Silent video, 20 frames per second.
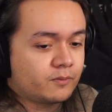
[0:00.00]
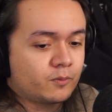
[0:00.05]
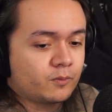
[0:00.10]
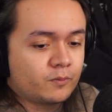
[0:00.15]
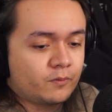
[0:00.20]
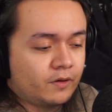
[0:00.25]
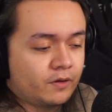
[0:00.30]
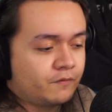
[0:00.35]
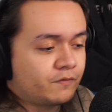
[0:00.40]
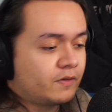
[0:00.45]

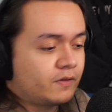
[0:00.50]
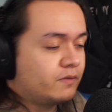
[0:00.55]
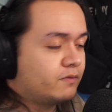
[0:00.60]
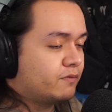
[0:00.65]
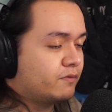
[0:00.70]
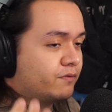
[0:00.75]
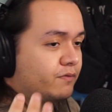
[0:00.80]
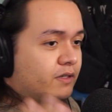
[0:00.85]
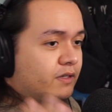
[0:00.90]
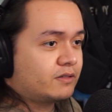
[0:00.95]
if
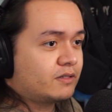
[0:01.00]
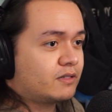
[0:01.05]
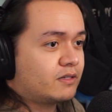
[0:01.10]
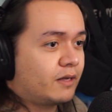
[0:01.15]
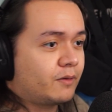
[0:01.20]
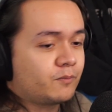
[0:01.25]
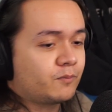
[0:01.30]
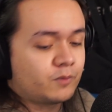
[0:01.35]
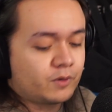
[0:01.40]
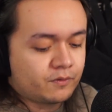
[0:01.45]
this is
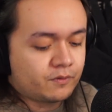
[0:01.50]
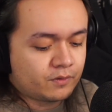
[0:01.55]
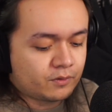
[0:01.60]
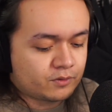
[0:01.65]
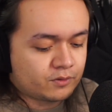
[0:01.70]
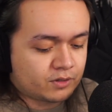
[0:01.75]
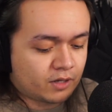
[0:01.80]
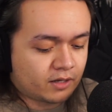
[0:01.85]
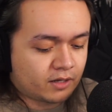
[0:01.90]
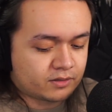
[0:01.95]
like one of
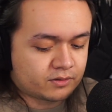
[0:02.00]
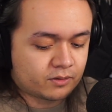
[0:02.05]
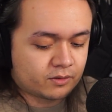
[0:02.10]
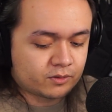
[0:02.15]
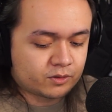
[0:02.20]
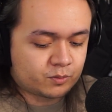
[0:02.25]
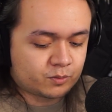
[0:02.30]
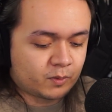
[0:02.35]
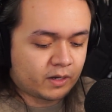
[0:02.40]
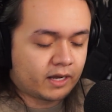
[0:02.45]
those uh,
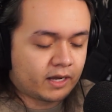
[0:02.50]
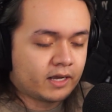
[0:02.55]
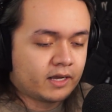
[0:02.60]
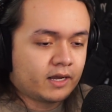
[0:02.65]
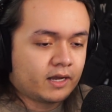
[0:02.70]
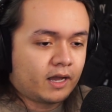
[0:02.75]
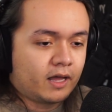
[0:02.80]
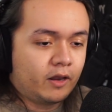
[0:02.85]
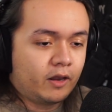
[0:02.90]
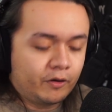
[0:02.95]
songs where
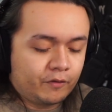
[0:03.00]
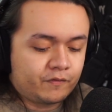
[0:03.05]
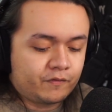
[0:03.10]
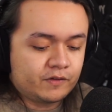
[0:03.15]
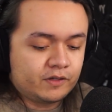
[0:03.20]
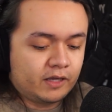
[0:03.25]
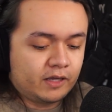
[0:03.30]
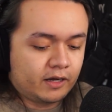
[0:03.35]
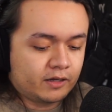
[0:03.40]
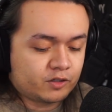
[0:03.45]
a lot of
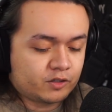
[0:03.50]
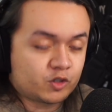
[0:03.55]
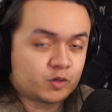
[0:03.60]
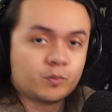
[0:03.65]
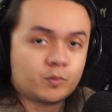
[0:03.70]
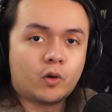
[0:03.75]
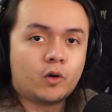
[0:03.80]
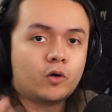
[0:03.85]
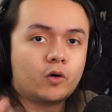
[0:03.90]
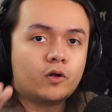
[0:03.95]
the uh,
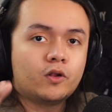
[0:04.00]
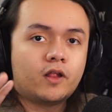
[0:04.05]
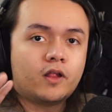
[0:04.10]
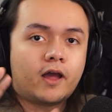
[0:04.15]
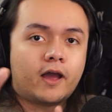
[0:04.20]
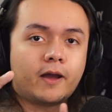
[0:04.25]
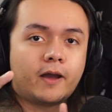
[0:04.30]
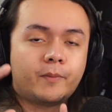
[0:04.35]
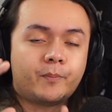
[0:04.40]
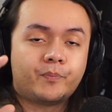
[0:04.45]
small
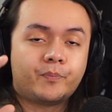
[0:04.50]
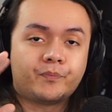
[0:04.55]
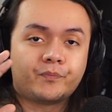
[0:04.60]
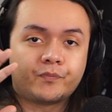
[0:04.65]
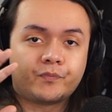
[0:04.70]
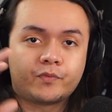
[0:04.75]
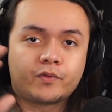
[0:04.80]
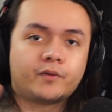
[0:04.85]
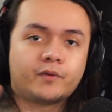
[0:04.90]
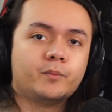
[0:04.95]

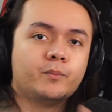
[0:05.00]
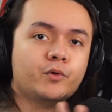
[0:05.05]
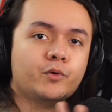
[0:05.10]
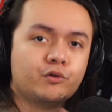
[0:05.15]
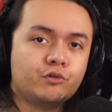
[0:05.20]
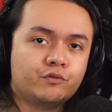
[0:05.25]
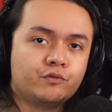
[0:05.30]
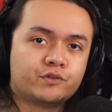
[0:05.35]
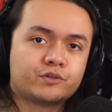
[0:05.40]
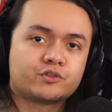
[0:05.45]
um,
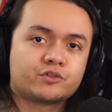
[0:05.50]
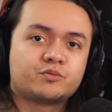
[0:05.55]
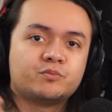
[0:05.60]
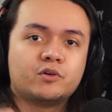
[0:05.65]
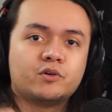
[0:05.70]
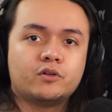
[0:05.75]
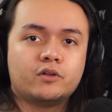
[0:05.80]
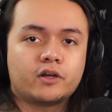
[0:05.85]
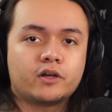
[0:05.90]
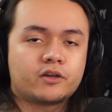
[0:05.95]
moves or
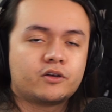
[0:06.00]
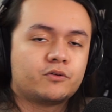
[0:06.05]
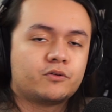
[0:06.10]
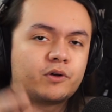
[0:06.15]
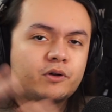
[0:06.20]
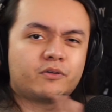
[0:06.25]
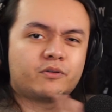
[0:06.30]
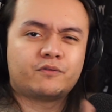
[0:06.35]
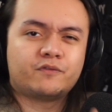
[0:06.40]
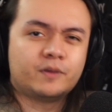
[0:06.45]
small uh,
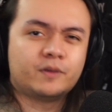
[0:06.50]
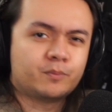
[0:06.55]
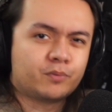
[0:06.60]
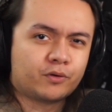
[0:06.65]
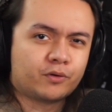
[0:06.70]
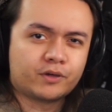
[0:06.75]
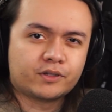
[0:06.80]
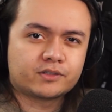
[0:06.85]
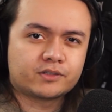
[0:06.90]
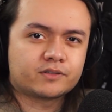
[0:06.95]
choreography
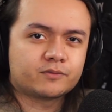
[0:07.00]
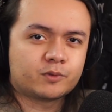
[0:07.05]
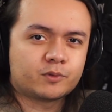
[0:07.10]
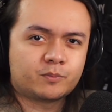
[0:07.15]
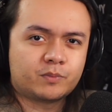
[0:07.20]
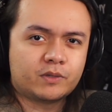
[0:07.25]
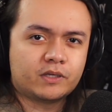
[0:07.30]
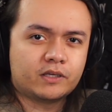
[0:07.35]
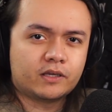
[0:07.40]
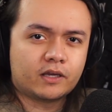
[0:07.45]
points would
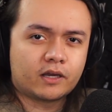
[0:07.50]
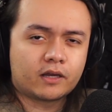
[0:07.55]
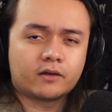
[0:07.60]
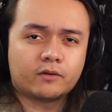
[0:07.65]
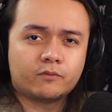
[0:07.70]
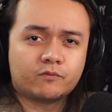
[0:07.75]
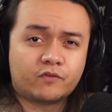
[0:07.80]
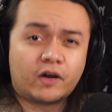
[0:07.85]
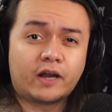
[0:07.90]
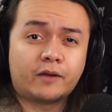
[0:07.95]
be uh,
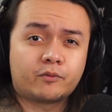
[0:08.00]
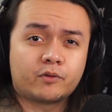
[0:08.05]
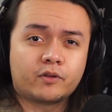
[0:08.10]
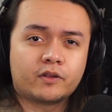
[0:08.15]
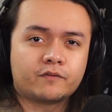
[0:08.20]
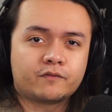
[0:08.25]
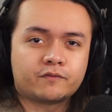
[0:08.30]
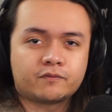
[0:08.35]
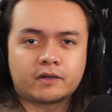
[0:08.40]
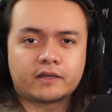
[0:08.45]
viral
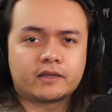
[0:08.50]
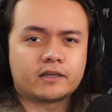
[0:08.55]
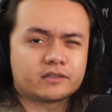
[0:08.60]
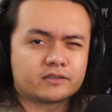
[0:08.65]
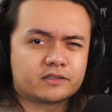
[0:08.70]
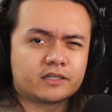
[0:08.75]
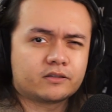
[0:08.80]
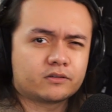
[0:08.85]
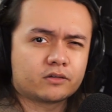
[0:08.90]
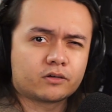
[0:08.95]
if I guess
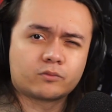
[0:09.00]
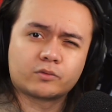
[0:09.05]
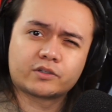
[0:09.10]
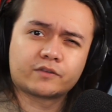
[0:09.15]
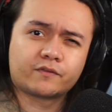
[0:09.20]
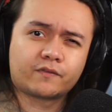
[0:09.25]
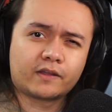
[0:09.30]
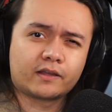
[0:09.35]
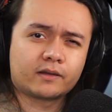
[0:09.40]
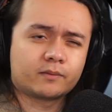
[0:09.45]
TikTok was
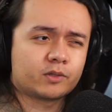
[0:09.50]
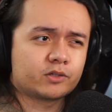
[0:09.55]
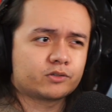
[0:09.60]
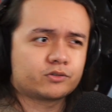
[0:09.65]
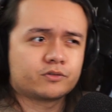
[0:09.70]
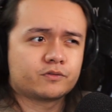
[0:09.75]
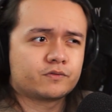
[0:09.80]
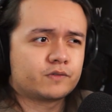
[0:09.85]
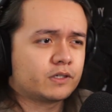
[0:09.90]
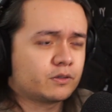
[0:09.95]
a thing. I'm not
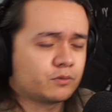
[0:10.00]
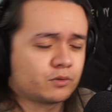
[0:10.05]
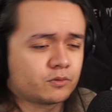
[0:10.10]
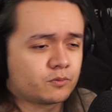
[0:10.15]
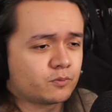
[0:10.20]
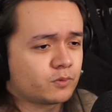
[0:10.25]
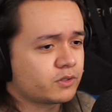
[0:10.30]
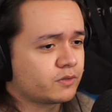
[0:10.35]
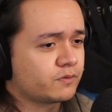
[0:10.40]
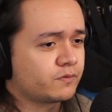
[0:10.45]
sure if TikTok
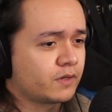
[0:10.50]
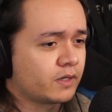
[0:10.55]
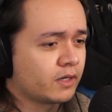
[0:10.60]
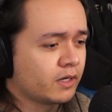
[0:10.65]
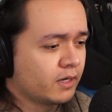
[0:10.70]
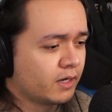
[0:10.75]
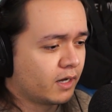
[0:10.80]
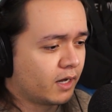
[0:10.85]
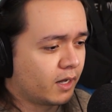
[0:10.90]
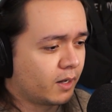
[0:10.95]
was a thing
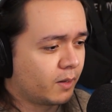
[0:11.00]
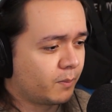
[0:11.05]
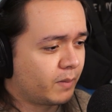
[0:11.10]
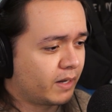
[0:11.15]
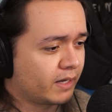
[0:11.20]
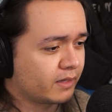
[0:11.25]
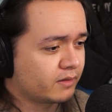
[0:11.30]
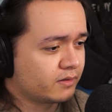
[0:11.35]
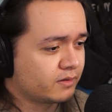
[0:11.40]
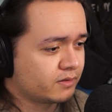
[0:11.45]

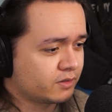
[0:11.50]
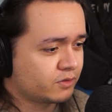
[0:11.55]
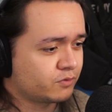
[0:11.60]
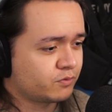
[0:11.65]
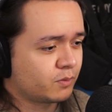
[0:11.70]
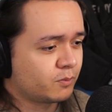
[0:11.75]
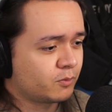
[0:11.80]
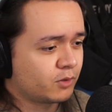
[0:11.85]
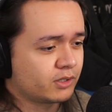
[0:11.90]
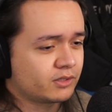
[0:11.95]
back then. This is
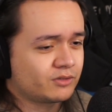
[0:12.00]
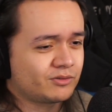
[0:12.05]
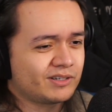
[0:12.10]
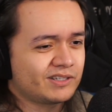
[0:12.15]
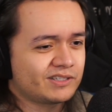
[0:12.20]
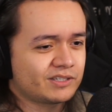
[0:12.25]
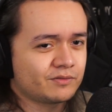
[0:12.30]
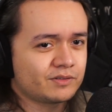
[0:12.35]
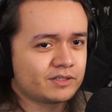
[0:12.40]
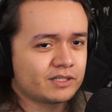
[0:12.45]
from
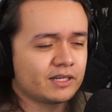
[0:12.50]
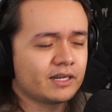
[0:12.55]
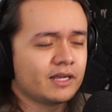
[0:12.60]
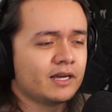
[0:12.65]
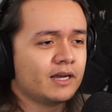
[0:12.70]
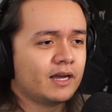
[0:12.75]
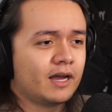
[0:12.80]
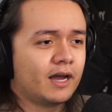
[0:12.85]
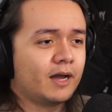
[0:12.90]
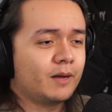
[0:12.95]
2017,
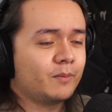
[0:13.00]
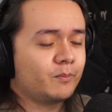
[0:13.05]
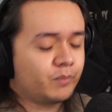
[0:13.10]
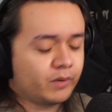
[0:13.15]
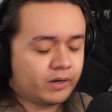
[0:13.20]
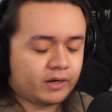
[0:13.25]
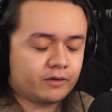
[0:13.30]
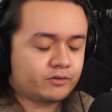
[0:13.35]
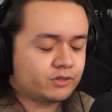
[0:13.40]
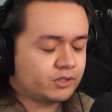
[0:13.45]
um,
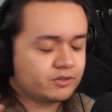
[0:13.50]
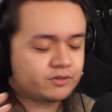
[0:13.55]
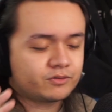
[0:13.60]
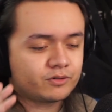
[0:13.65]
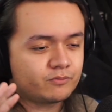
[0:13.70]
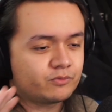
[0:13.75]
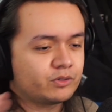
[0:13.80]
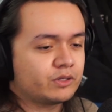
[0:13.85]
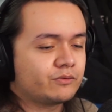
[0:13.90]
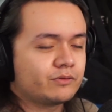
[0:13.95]
but I just
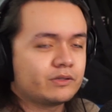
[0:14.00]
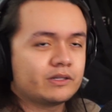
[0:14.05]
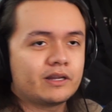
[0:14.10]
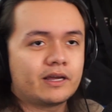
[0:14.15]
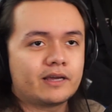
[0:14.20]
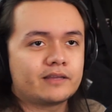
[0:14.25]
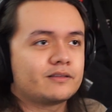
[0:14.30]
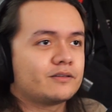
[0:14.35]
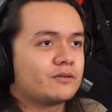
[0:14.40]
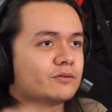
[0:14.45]
really really
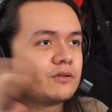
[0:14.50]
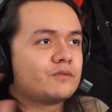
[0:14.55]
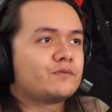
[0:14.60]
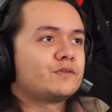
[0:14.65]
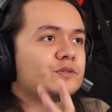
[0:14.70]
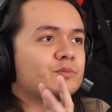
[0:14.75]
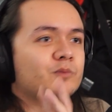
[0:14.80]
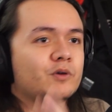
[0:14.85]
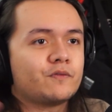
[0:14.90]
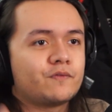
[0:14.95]
liked it. All of the
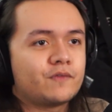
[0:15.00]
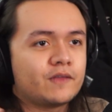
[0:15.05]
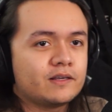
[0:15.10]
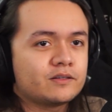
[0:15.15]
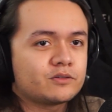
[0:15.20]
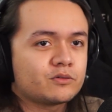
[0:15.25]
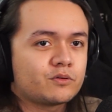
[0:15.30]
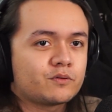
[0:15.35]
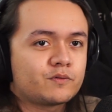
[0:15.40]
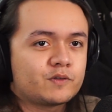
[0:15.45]
small
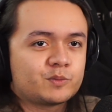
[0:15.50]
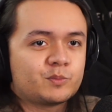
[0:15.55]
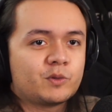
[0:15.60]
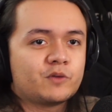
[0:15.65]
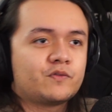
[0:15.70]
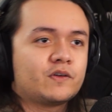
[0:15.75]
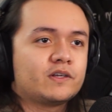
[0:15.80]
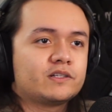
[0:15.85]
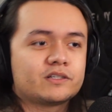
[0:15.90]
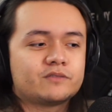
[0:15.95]
things, all of the small
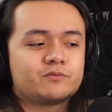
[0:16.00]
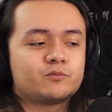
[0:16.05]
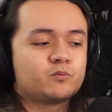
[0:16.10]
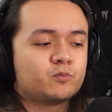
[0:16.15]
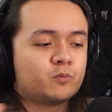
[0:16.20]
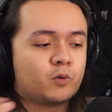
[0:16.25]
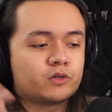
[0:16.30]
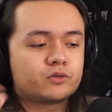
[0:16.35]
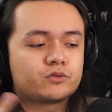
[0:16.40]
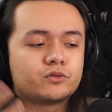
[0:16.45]
things I
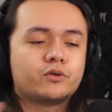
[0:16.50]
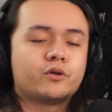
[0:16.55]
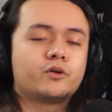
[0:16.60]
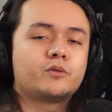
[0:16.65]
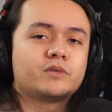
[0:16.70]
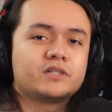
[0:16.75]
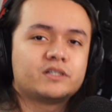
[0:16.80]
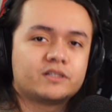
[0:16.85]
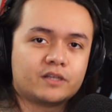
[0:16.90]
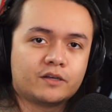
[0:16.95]
want to learn
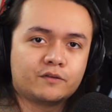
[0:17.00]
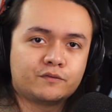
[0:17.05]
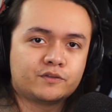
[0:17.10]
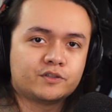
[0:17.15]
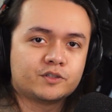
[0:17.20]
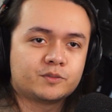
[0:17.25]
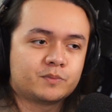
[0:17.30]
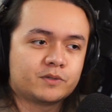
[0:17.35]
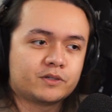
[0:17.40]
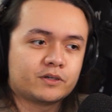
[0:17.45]
myself
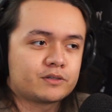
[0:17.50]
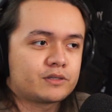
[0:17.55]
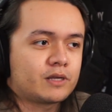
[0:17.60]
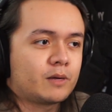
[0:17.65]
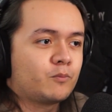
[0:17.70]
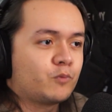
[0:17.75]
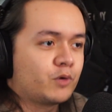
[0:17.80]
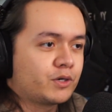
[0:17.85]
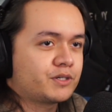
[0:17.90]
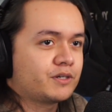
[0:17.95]
just because
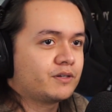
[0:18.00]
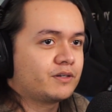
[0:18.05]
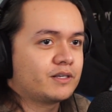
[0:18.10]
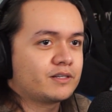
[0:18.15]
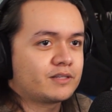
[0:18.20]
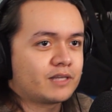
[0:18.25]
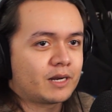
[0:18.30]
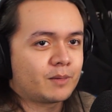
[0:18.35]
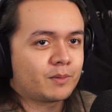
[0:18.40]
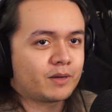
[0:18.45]
I'm watching
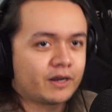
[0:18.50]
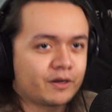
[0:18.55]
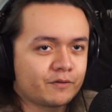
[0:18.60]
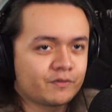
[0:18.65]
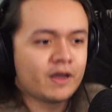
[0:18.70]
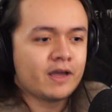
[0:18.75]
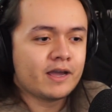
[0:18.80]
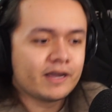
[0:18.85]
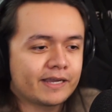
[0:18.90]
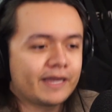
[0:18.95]
this and I'm kind of
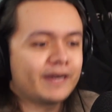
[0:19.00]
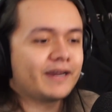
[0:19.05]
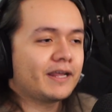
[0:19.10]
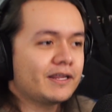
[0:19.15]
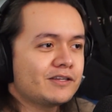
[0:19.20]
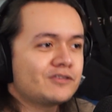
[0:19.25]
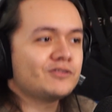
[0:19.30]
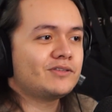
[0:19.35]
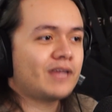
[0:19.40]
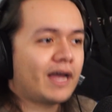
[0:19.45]
getting
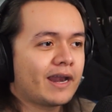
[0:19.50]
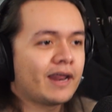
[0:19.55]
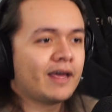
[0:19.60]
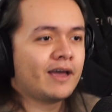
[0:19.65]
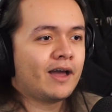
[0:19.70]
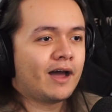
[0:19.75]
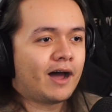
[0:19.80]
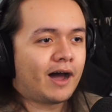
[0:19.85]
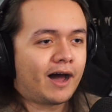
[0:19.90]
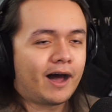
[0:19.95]
into that
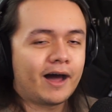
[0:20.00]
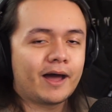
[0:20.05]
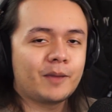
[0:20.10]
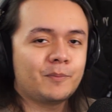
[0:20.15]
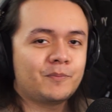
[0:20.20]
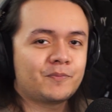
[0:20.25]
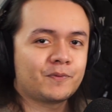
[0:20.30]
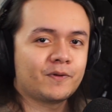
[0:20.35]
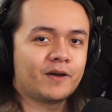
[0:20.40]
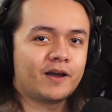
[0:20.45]

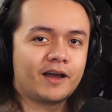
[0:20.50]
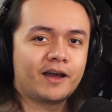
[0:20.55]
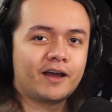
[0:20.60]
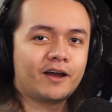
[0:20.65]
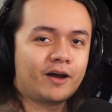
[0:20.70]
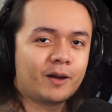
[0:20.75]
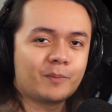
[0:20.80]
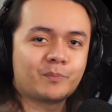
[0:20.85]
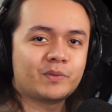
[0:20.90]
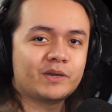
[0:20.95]
hype,
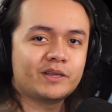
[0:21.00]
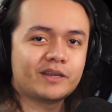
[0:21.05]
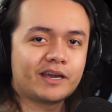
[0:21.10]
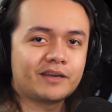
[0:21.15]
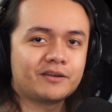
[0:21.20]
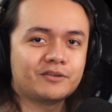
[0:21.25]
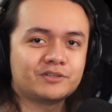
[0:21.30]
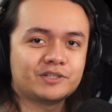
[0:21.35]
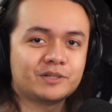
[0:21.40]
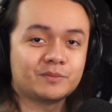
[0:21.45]
upbeat
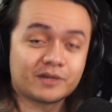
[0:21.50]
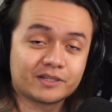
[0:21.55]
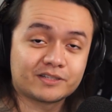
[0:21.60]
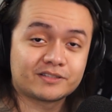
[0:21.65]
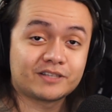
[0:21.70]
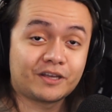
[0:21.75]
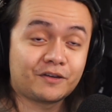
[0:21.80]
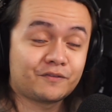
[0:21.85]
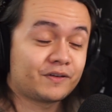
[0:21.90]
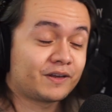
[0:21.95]
energy
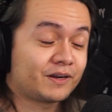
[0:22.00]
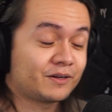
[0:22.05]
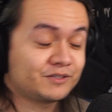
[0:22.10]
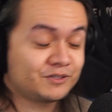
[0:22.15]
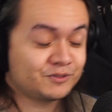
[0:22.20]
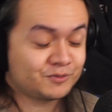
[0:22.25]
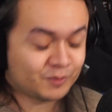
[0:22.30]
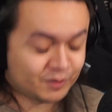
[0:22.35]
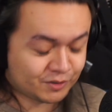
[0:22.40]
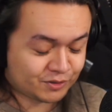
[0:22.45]
myself, and I
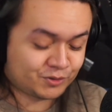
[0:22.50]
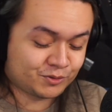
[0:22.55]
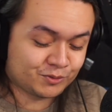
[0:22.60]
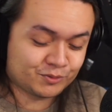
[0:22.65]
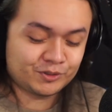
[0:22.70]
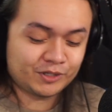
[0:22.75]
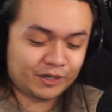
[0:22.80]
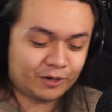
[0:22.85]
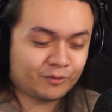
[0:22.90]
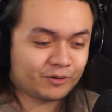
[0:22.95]
just want to
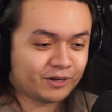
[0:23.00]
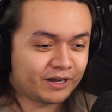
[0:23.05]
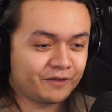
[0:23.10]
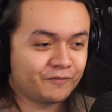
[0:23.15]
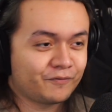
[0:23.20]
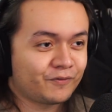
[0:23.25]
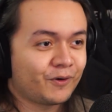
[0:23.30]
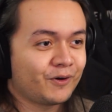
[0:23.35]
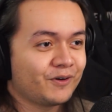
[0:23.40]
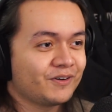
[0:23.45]
you know kind
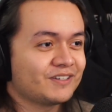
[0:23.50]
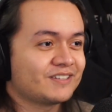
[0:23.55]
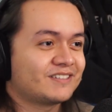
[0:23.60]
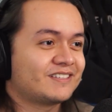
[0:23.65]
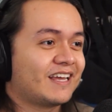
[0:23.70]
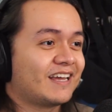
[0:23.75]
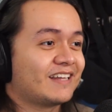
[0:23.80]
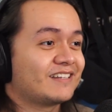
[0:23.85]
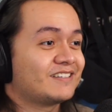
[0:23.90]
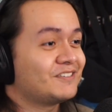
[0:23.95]
of learn this
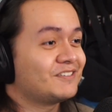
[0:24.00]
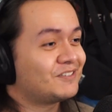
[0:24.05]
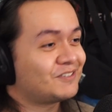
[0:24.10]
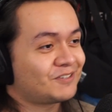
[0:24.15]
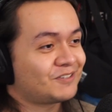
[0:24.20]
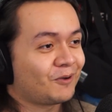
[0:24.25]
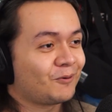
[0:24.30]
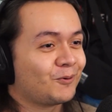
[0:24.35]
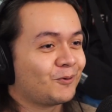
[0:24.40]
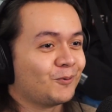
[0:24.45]
dance. It's
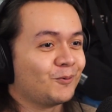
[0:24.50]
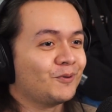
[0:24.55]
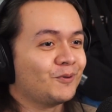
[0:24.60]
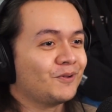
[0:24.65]
so cool.